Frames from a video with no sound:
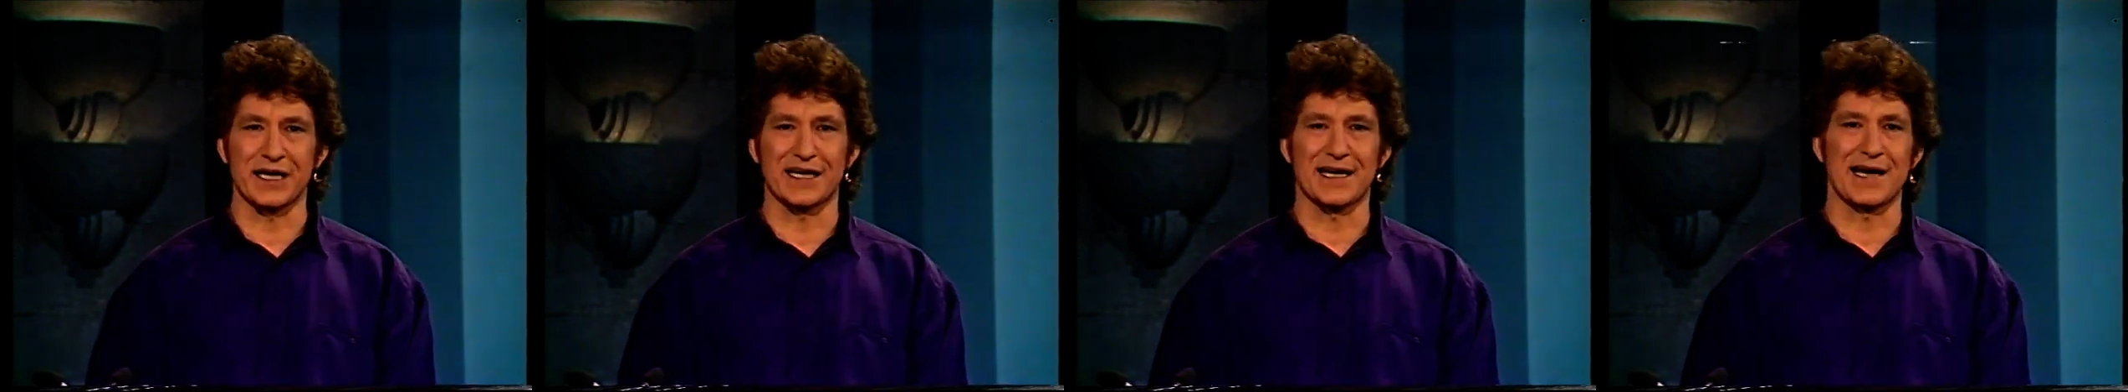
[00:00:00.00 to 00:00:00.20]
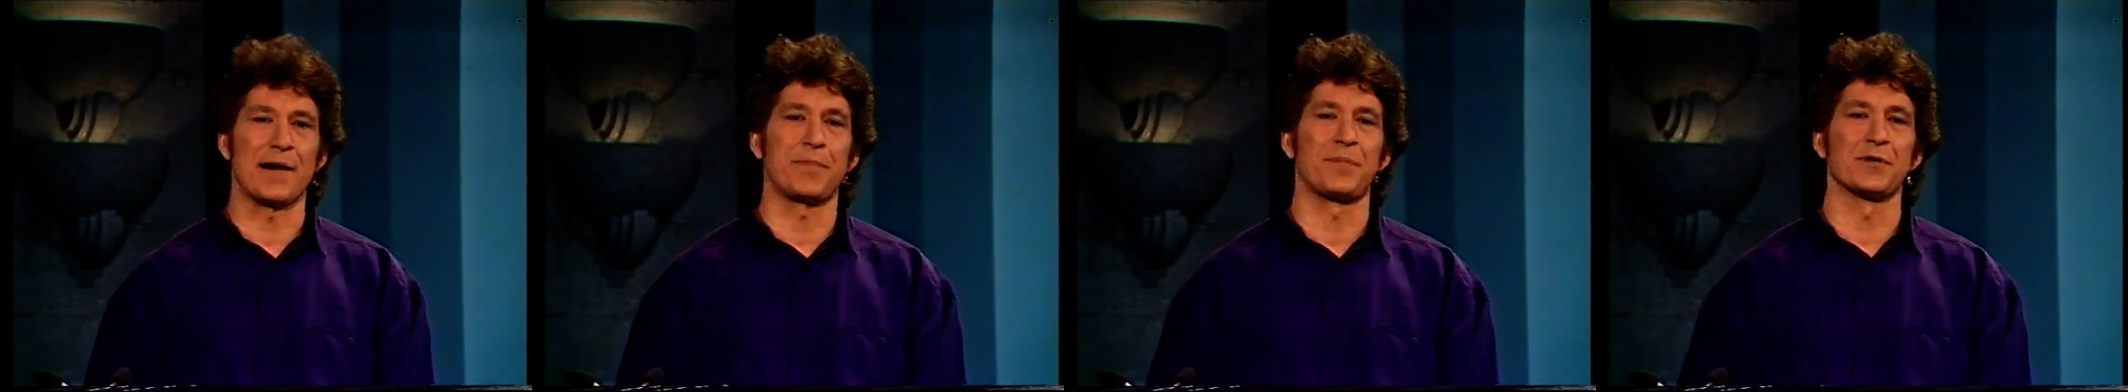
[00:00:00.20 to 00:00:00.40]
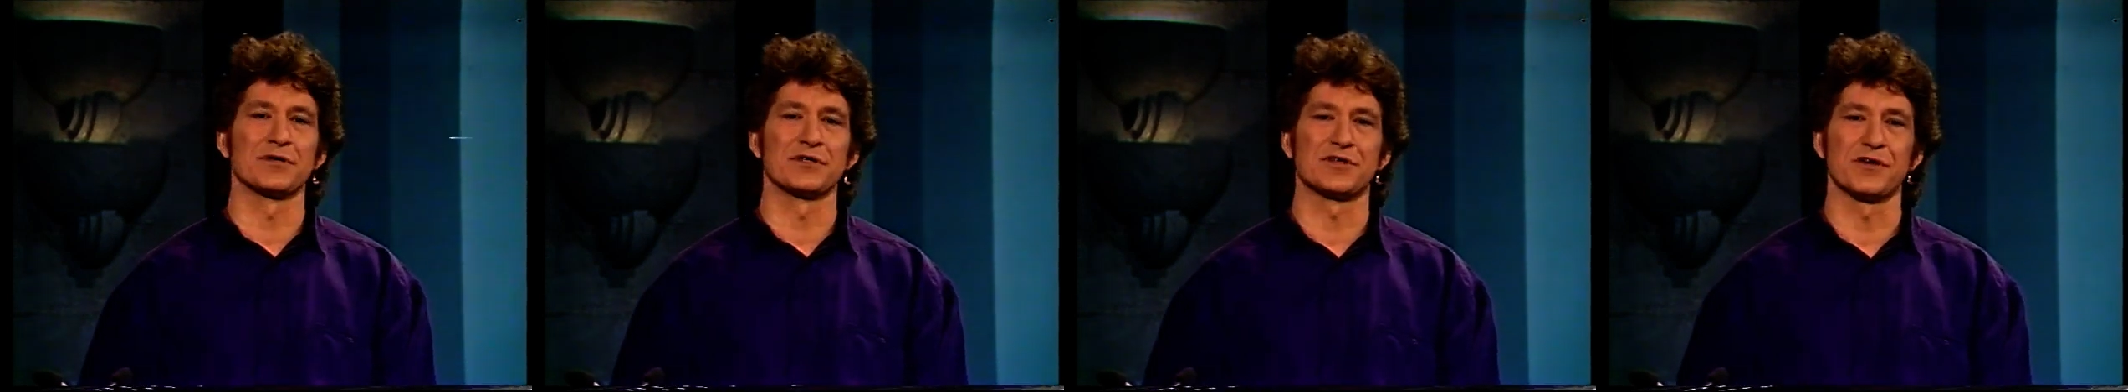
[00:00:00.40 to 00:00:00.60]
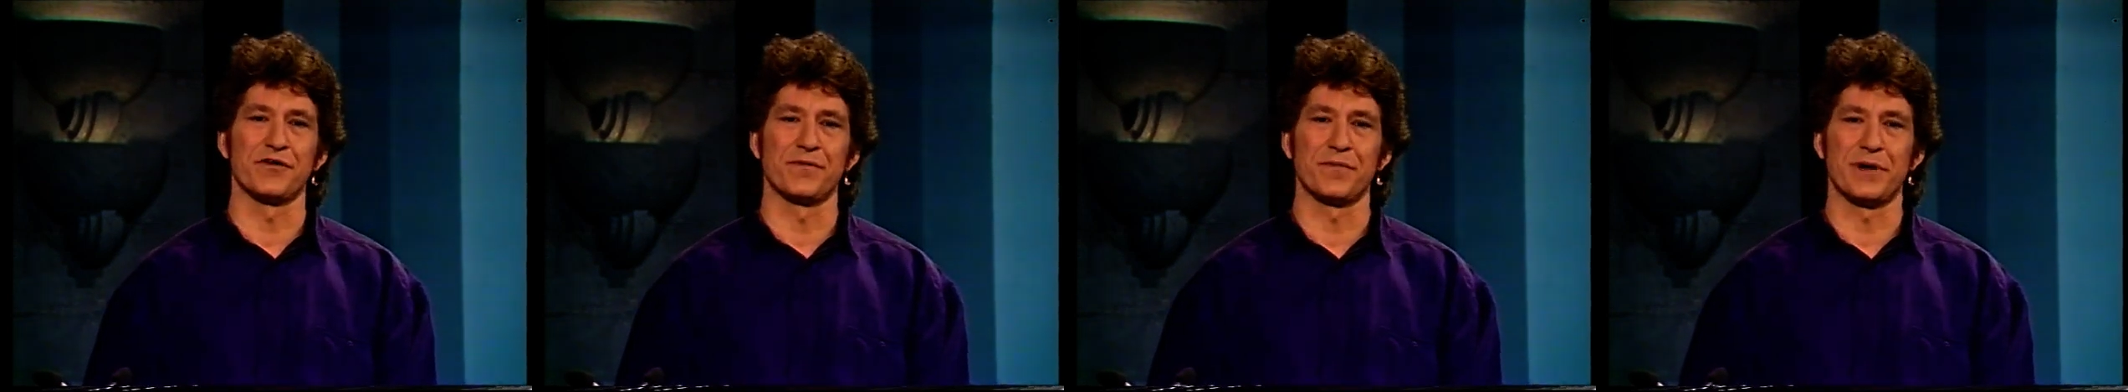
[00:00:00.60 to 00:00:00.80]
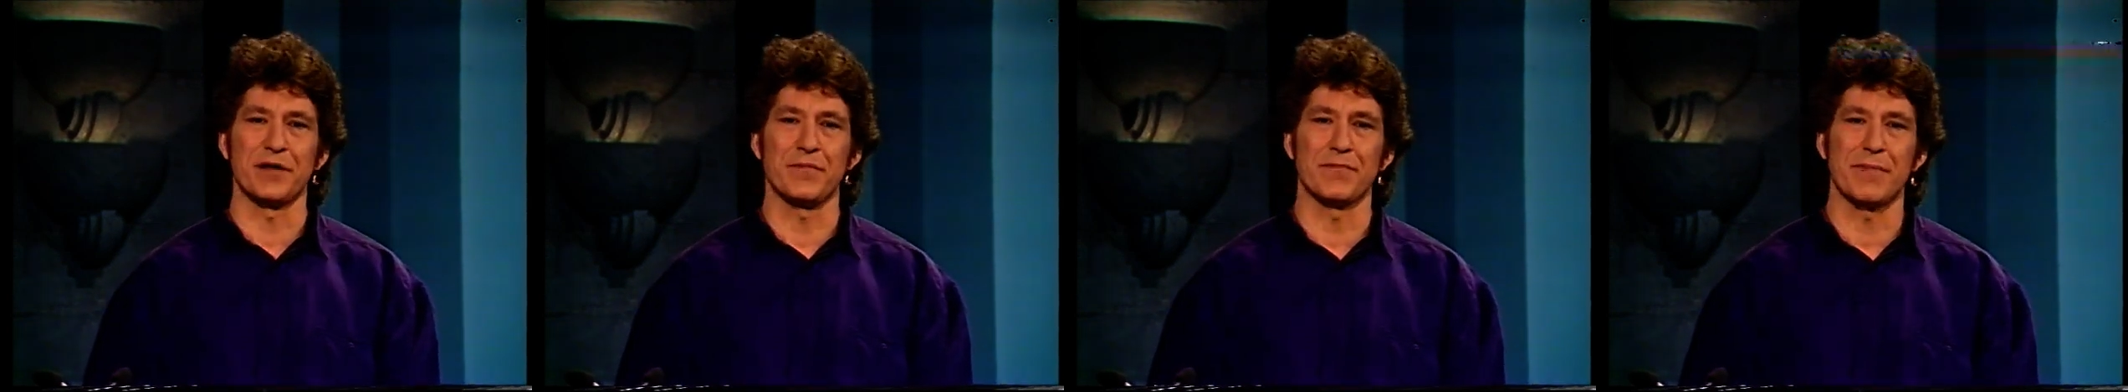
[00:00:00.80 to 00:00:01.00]
Couples who have
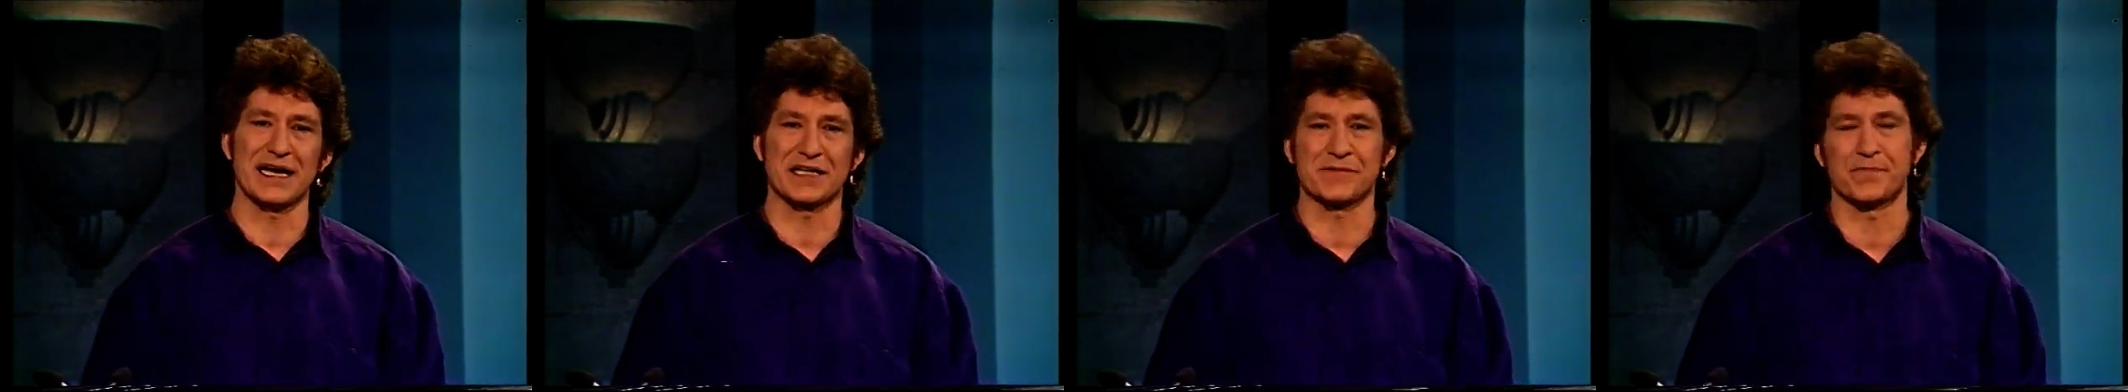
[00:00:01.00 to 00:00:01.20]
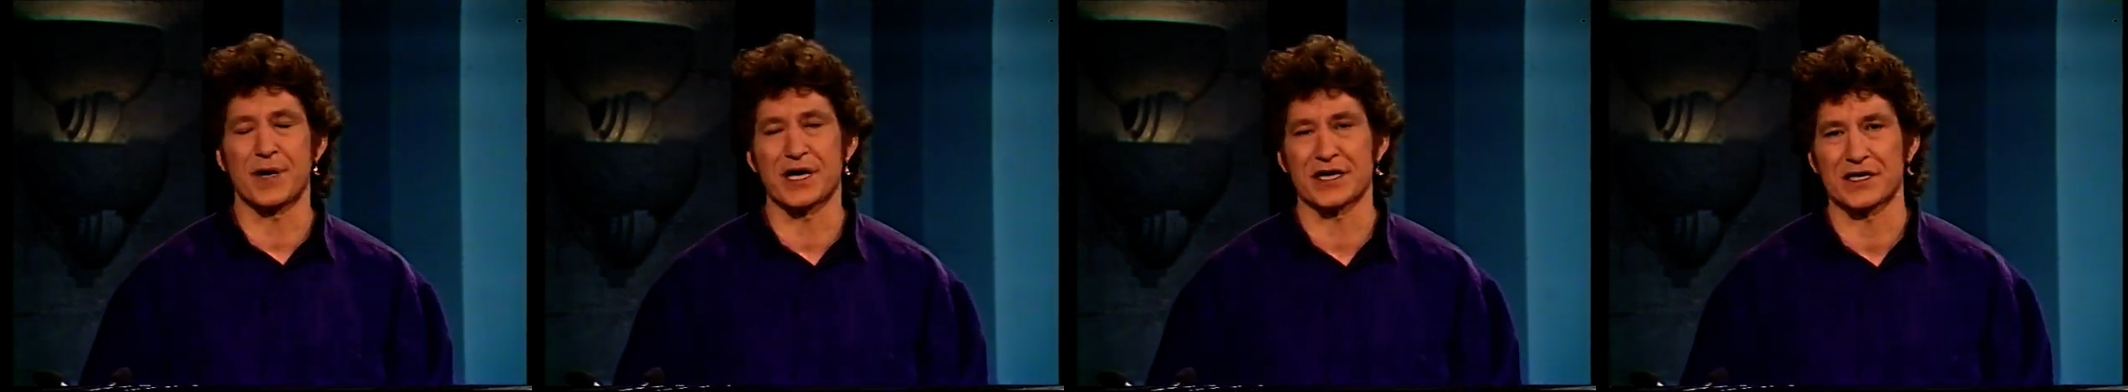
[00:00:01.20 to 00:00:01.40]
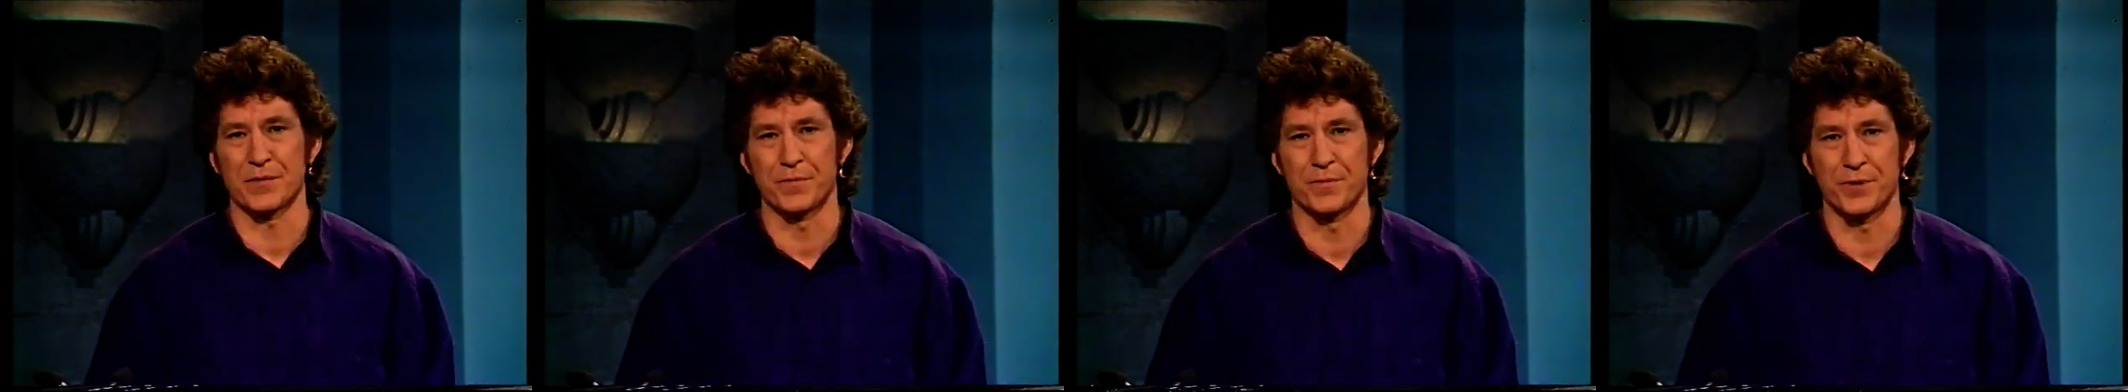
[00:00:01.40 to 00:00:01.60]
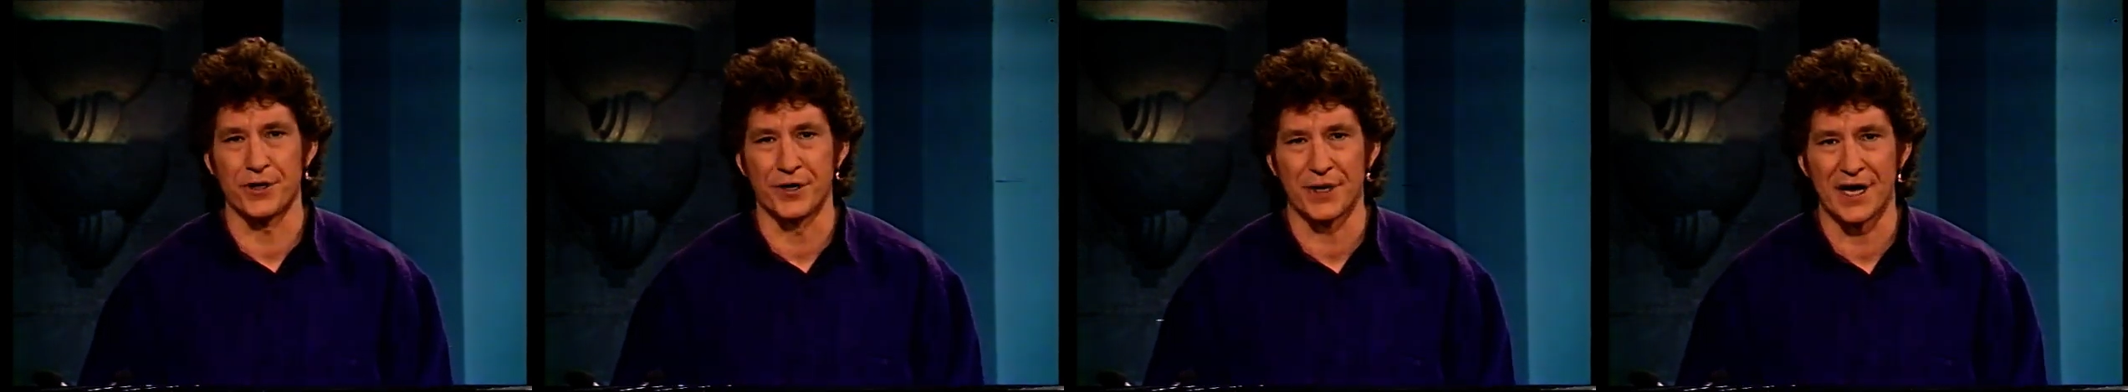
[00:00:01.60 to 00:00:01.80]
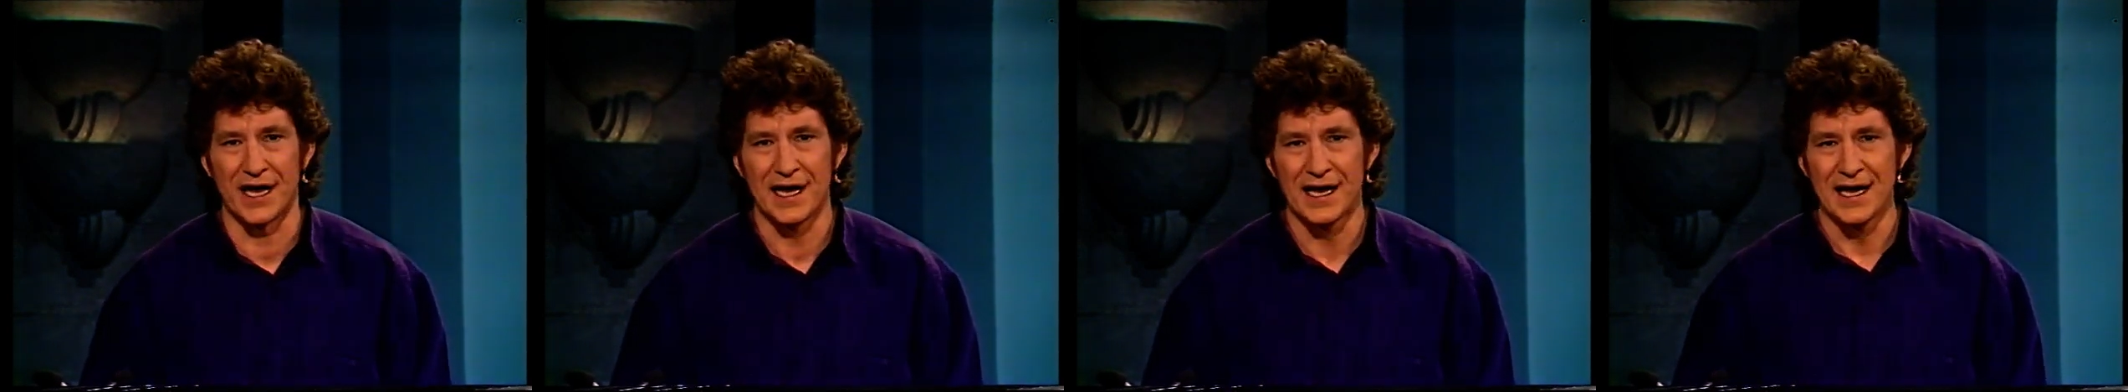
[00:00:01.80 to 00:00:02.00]
been matched by
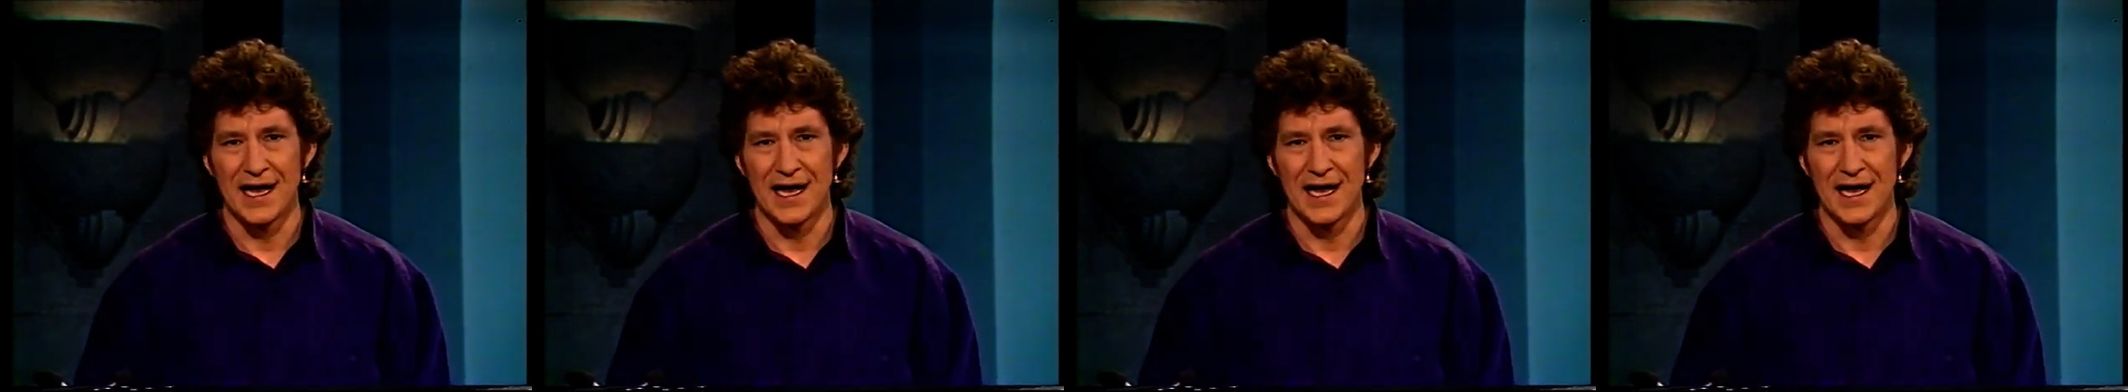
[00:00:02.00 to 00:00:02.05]
computer